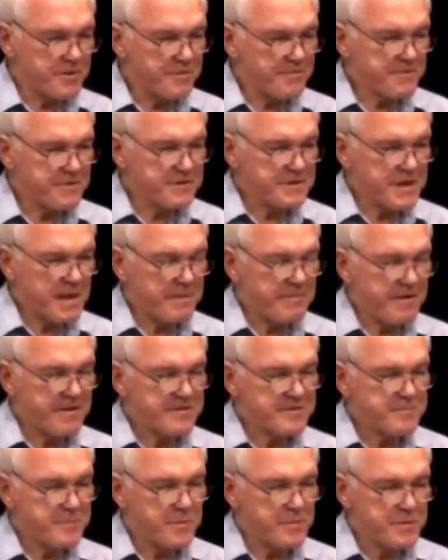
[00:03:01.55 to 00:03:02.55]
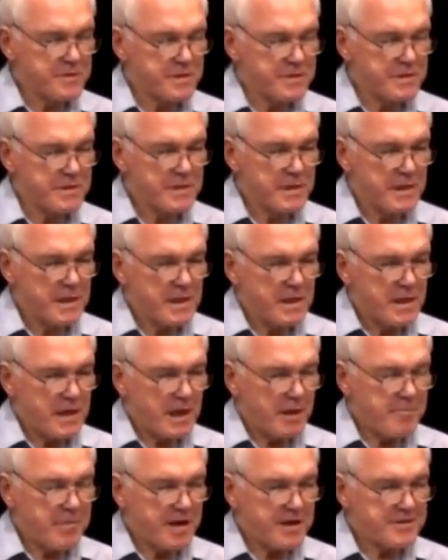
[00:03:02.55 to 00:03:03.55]
but the first time I've spoken
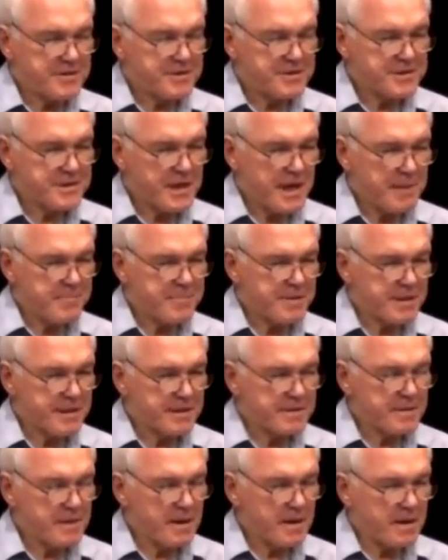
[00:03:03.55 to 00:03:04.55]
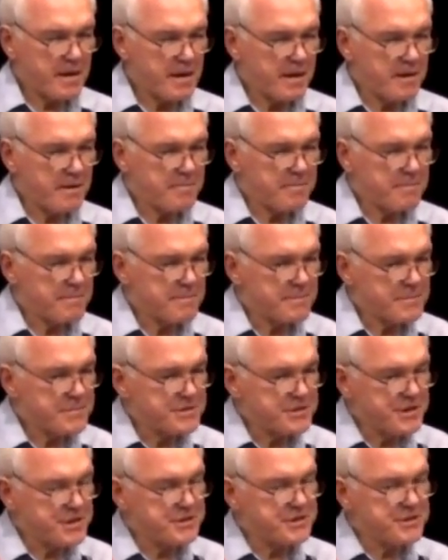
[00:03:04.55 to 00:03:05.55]
about this topic
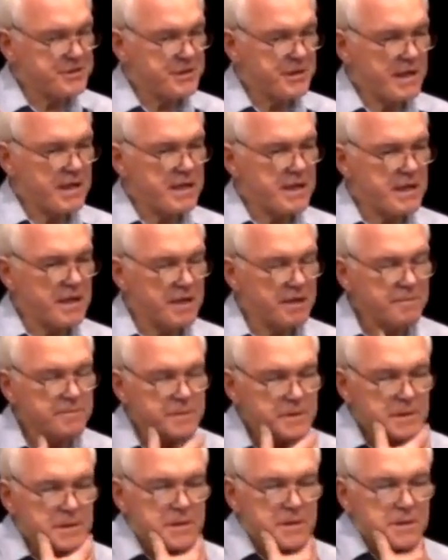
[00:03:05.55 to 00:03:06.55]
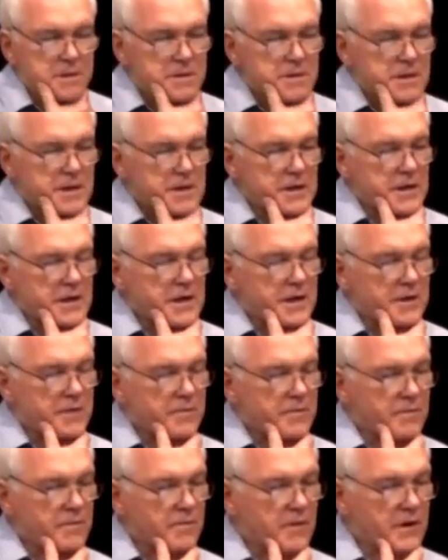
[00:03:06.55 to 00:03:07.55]
since India,
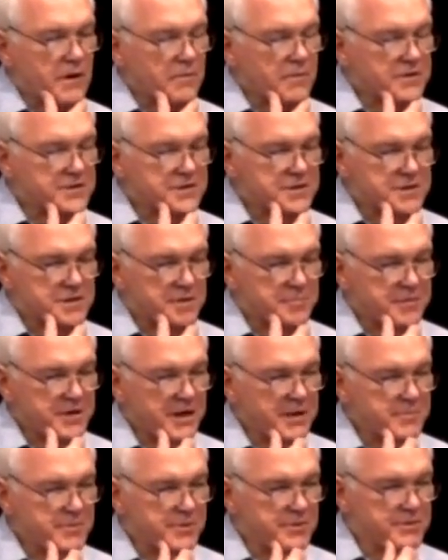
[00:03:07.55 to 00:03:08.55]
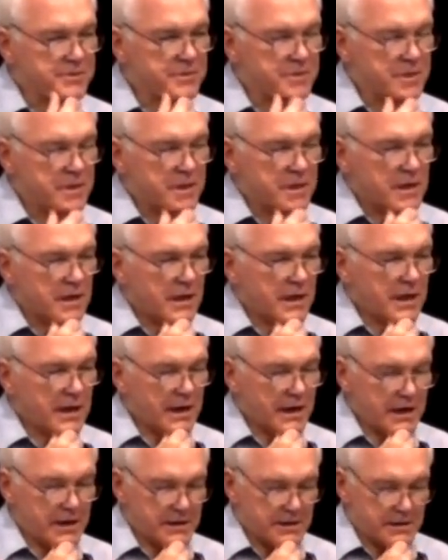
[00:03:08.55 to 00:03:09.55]
where I was in September
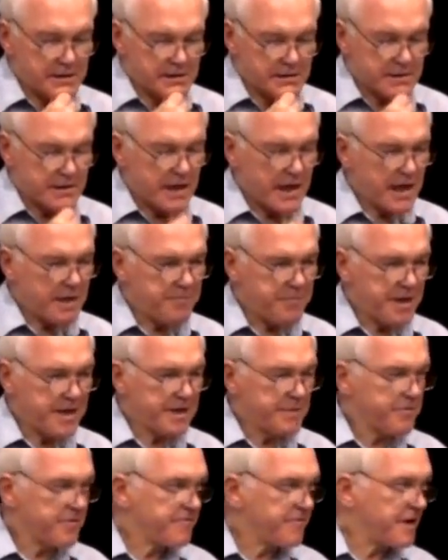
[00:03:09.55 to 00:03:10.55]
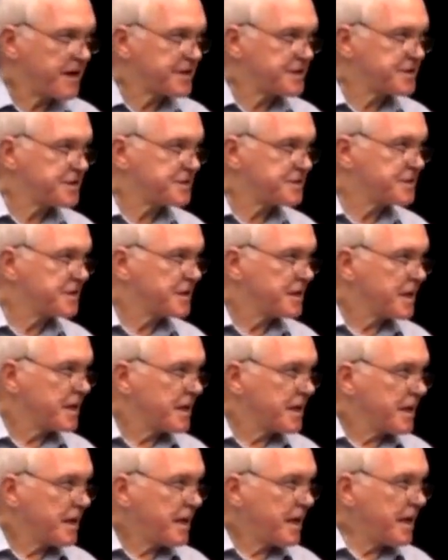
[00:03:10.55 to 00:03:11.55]
and had many reflections.
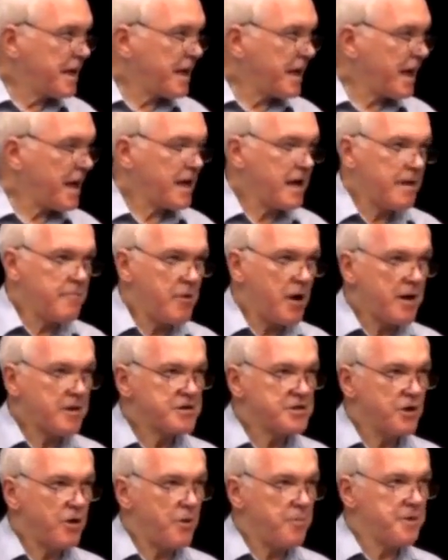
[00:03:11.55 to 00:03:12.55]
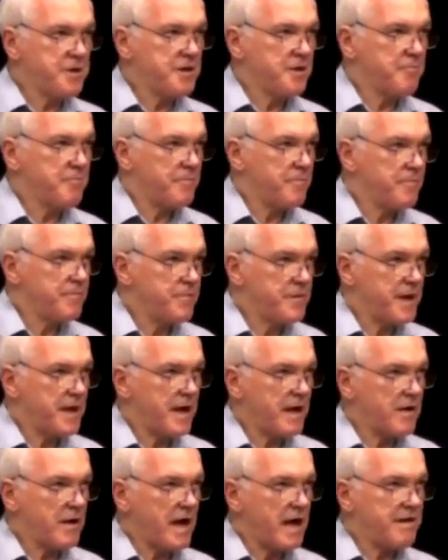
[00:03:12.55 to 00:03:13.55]
And I'm actually hoping that
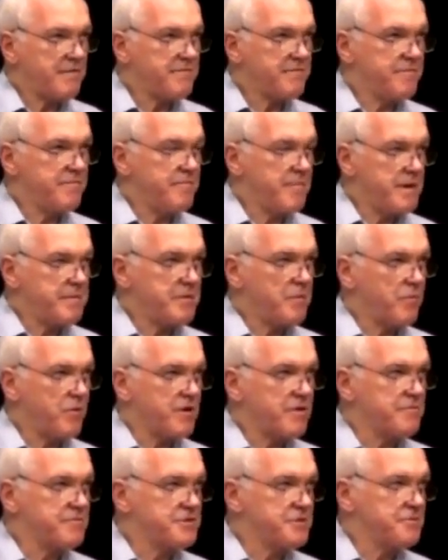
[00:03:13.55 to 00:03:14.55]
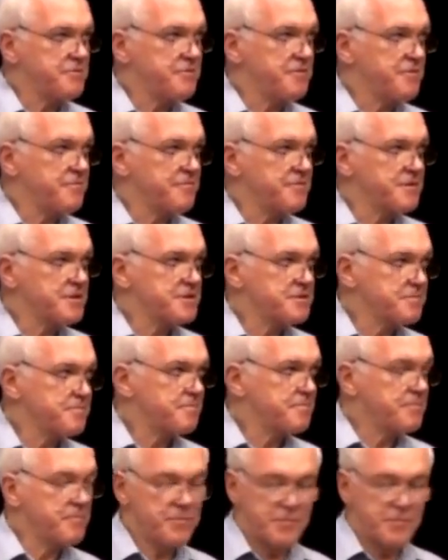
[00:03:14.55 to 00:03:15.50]
I'll have maybe one or two of you from this